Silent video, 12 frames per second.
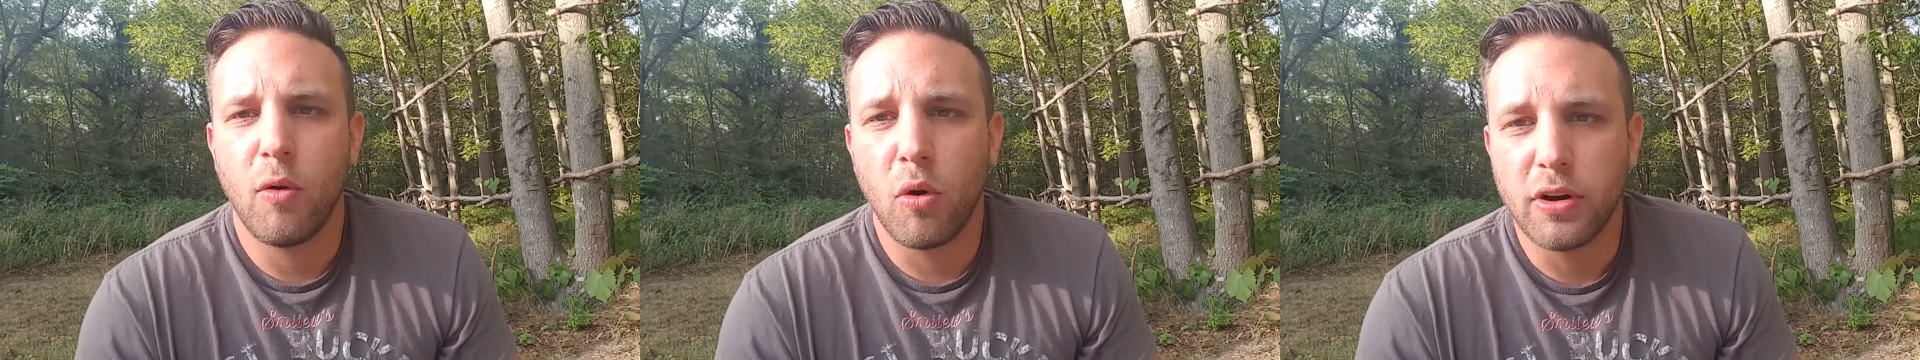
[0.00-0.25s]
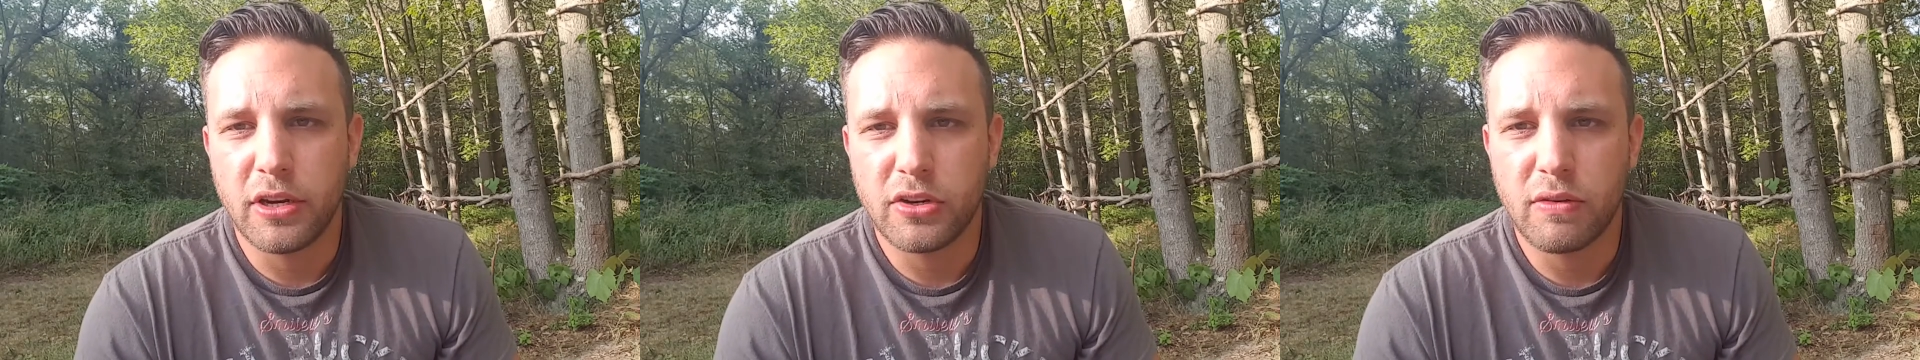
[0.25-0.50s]

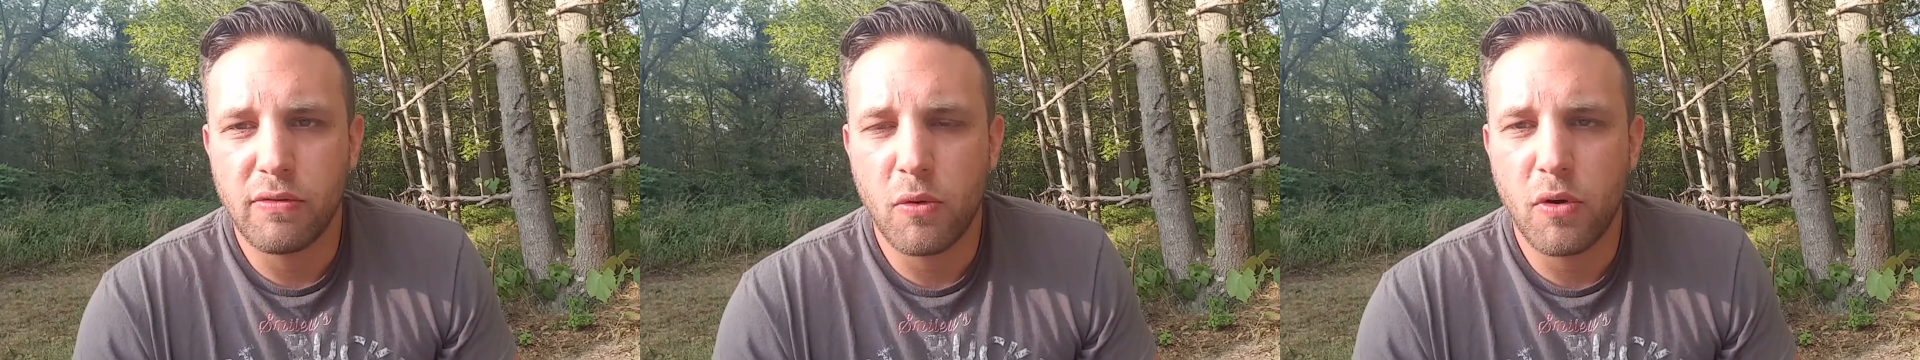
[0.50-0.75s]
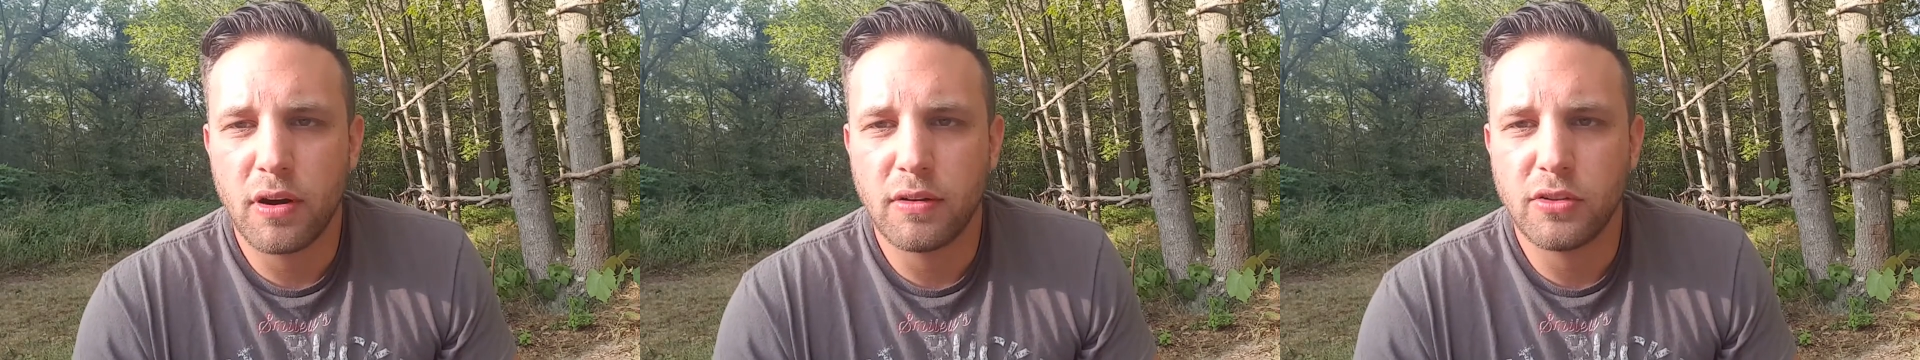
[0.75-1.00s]
audition
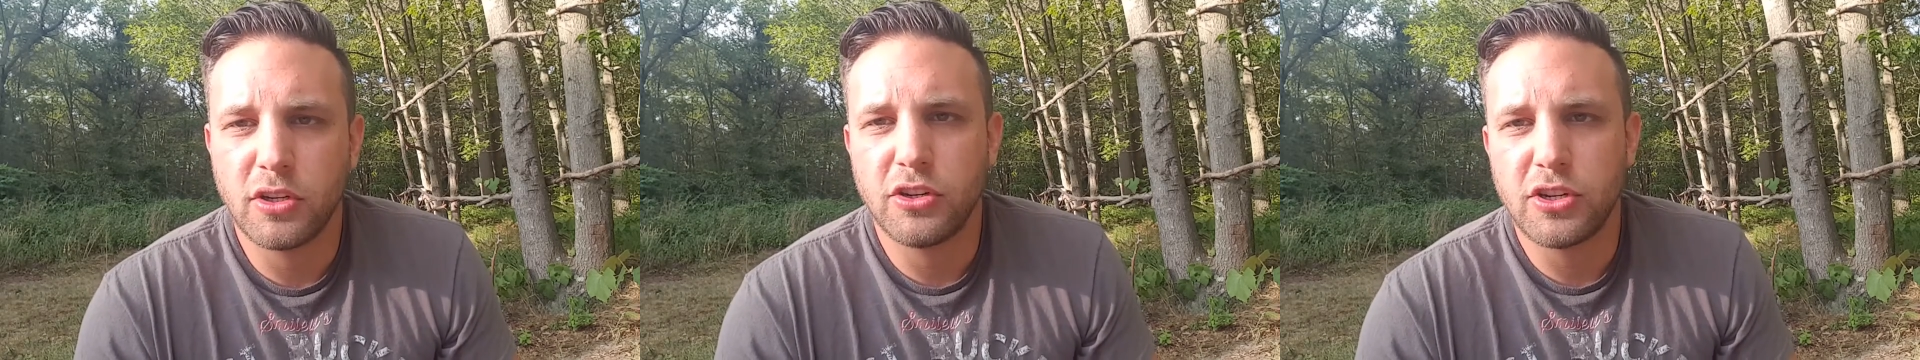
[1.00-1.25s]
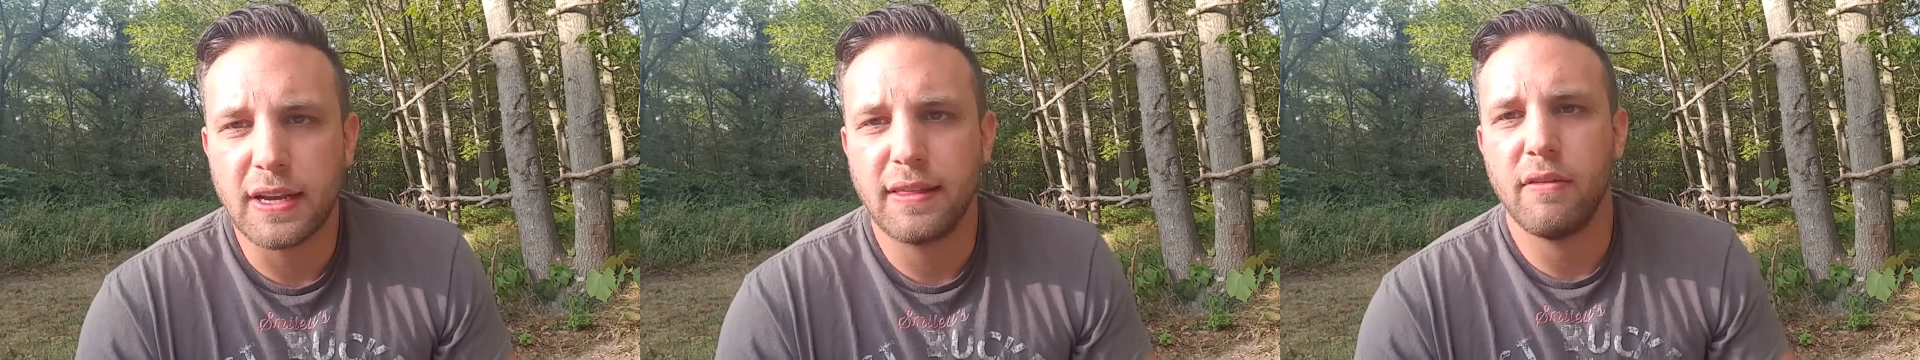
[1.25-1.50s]
for it. So you
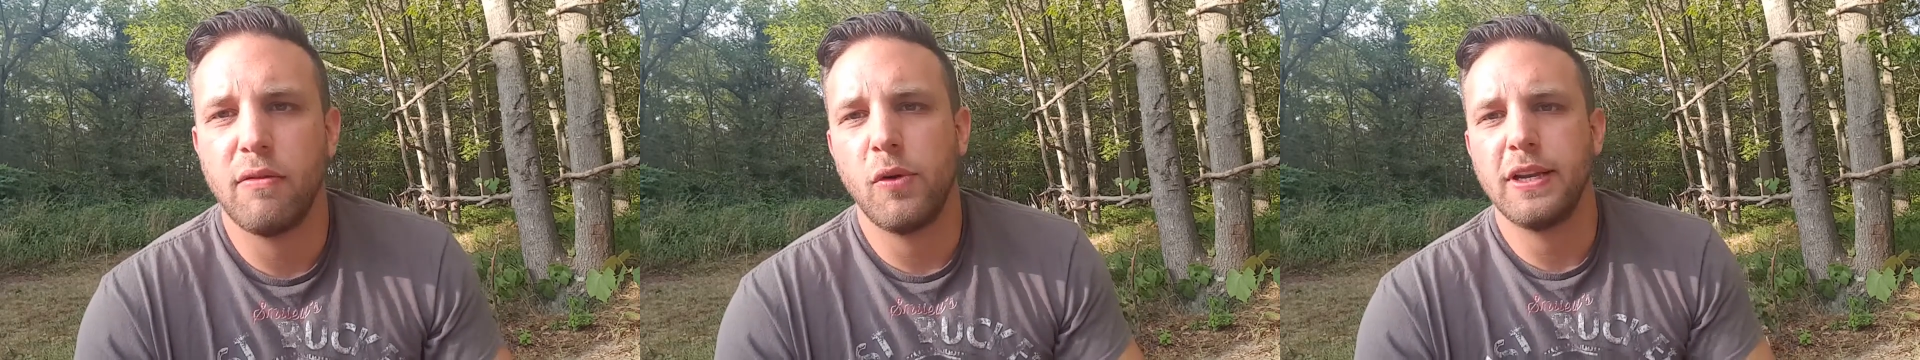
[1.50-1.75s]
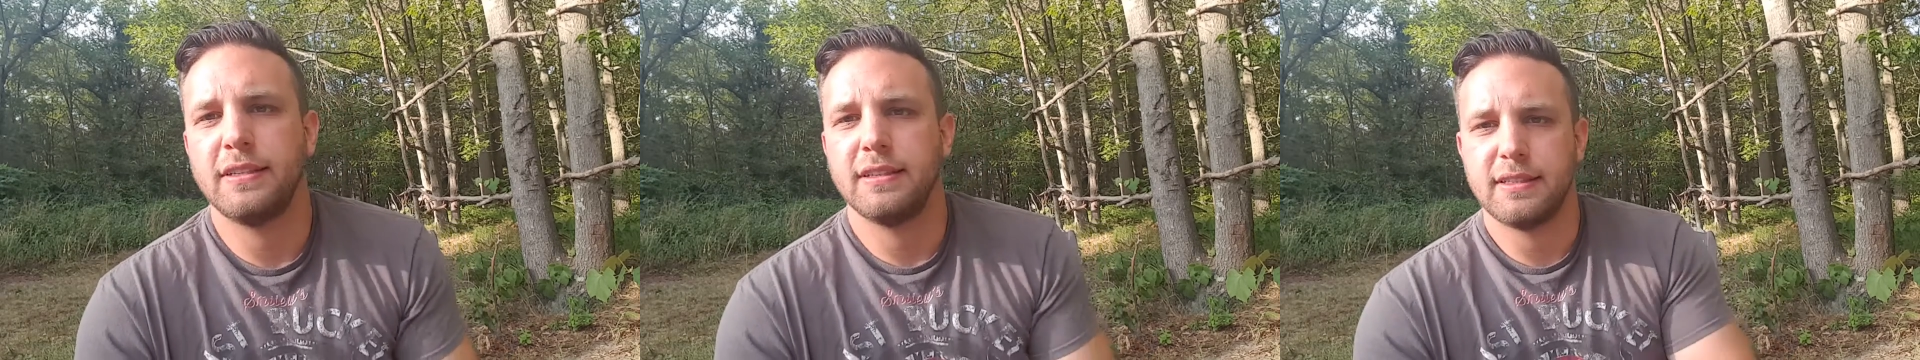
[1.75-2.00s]
check their
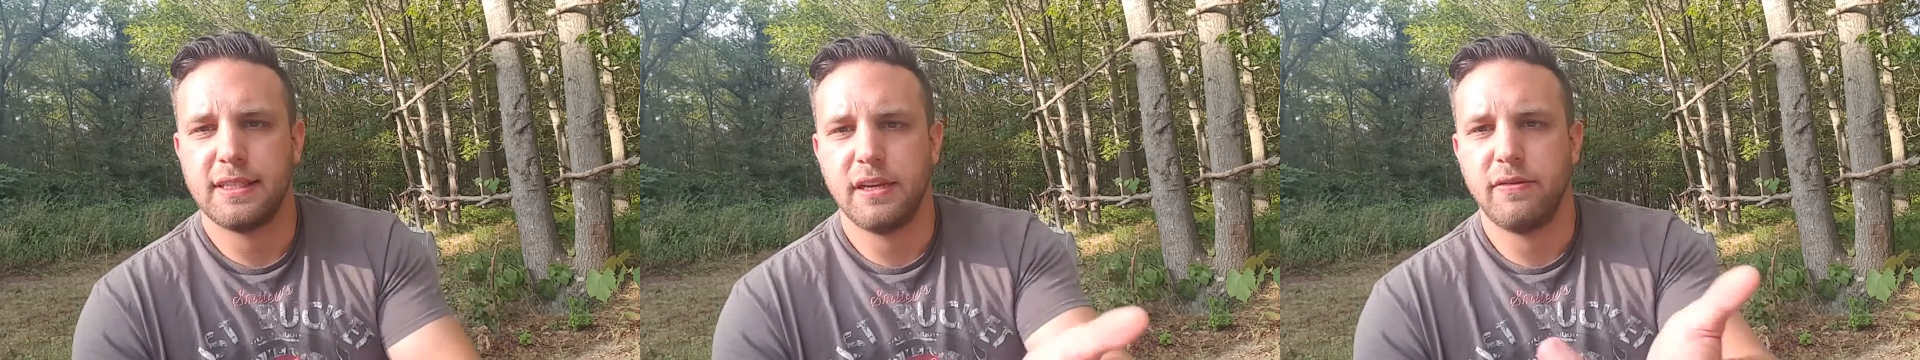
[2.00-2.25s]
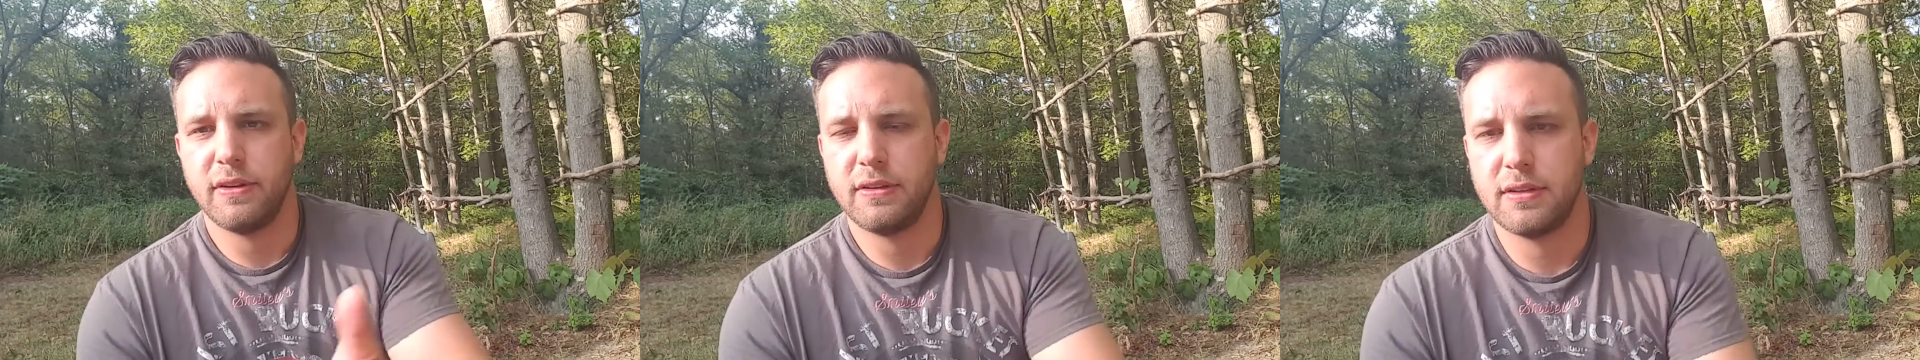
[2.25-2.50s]
voices, see
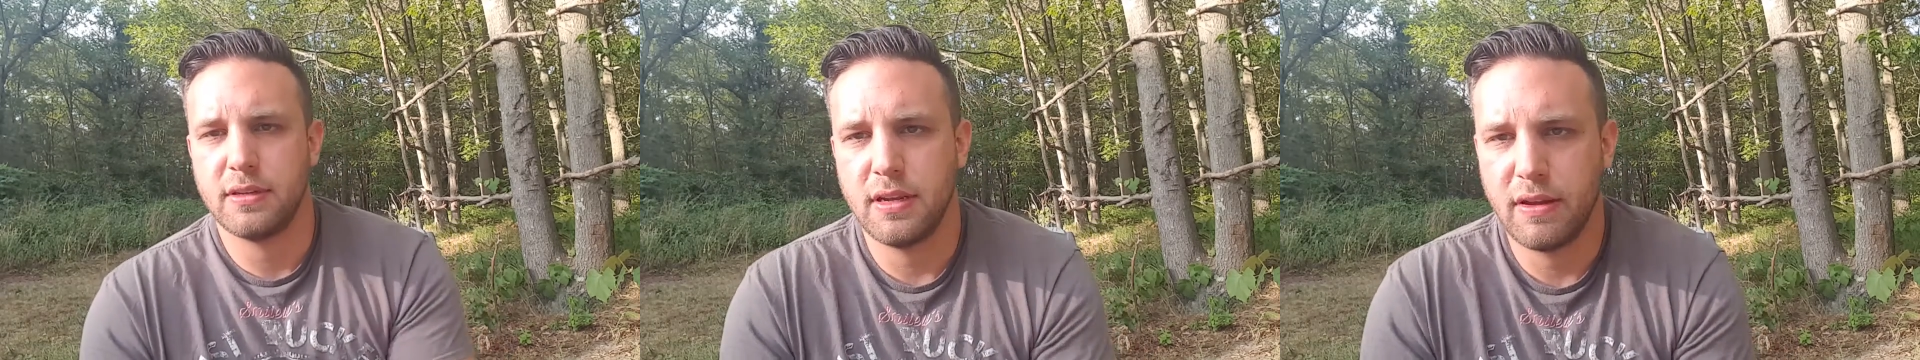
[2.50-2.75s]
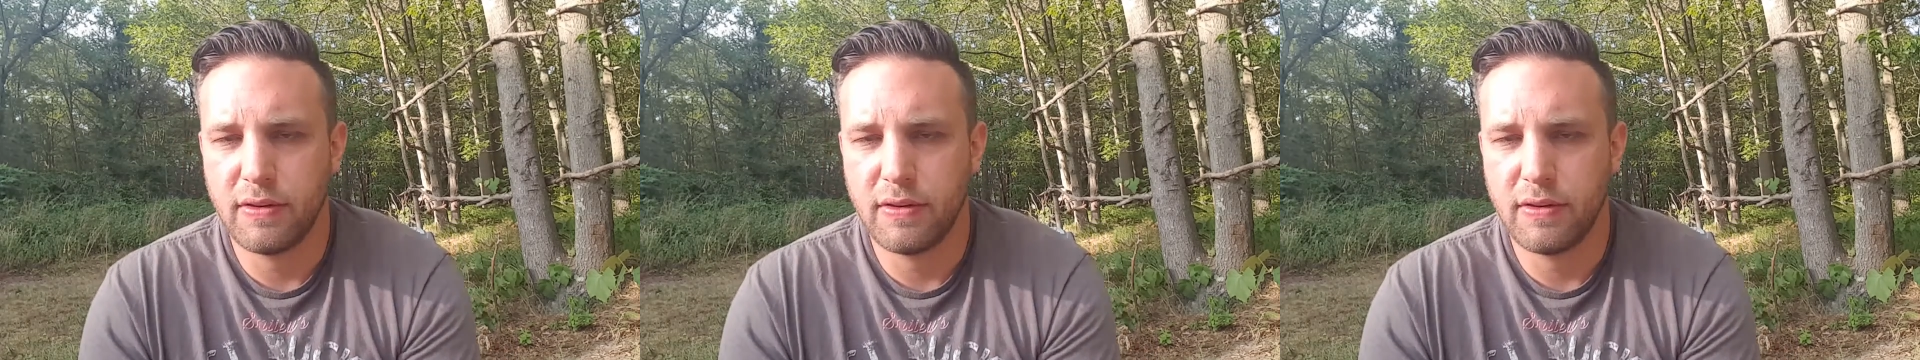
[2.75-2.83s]
if it's